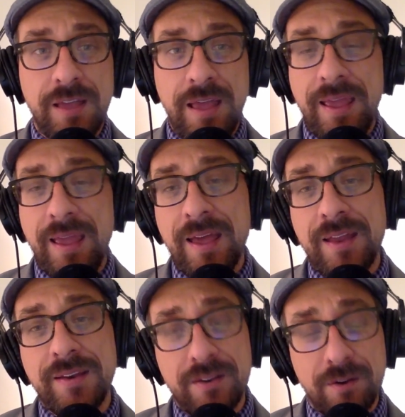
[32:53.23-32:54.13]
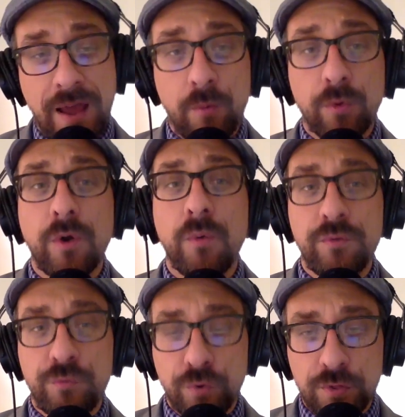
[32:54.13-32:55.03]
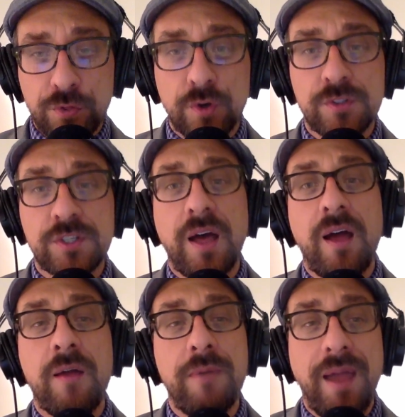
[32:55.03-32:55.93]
And, now we're going for a 3rd time.